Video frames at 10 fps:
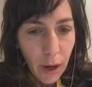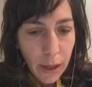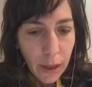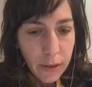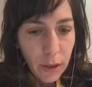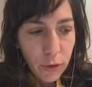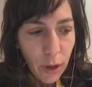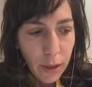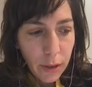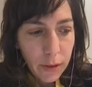I guess I'll
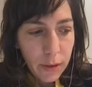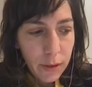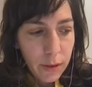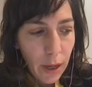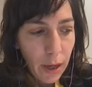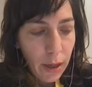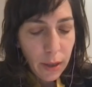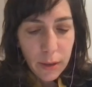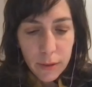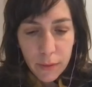try to
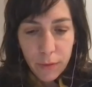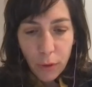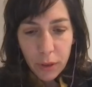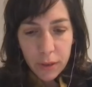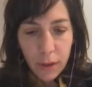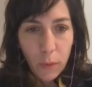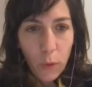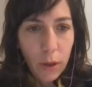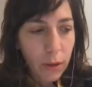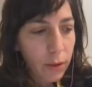stay focused on
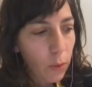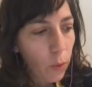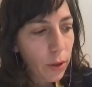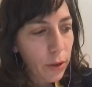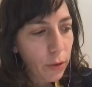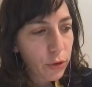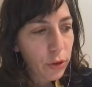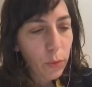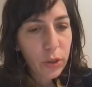one notion,